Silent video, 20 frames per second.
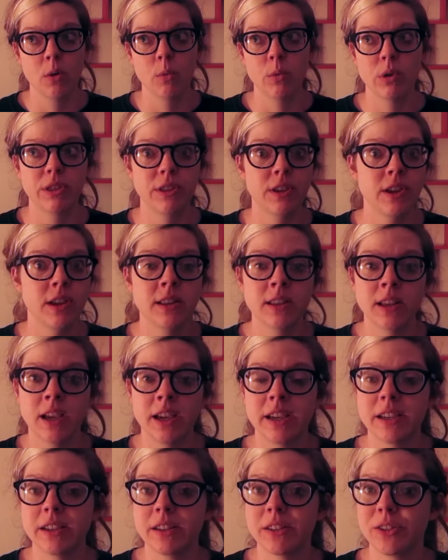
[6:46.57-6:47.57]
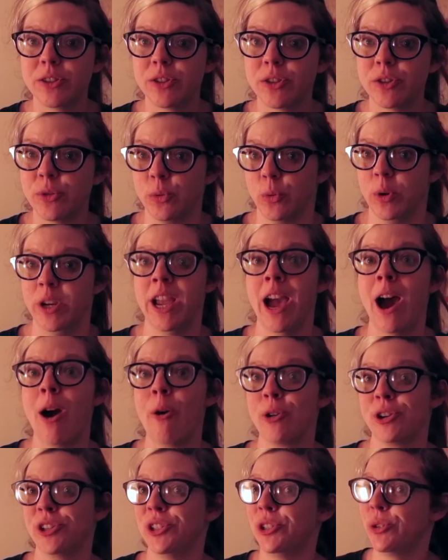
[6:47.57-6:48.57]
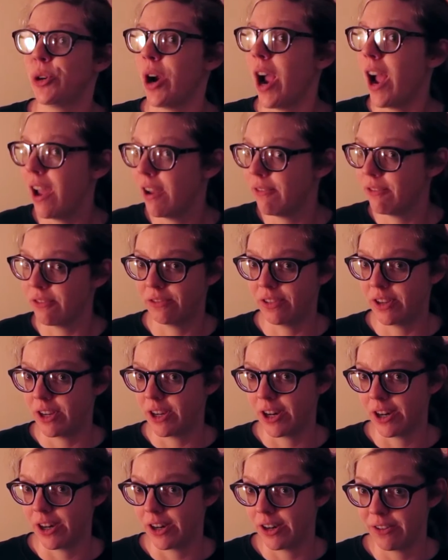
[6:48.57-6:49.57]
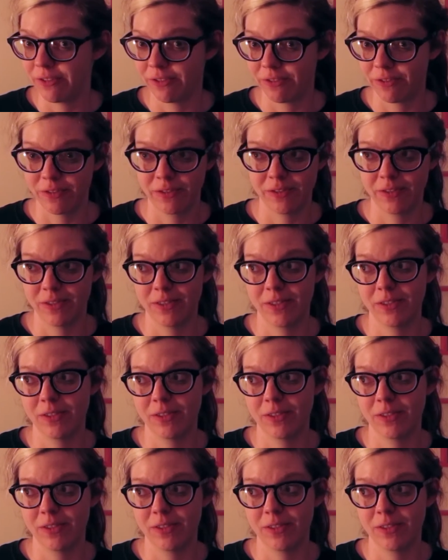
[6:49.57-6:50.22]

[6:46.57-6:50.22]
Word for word: within like three hours drive of here if,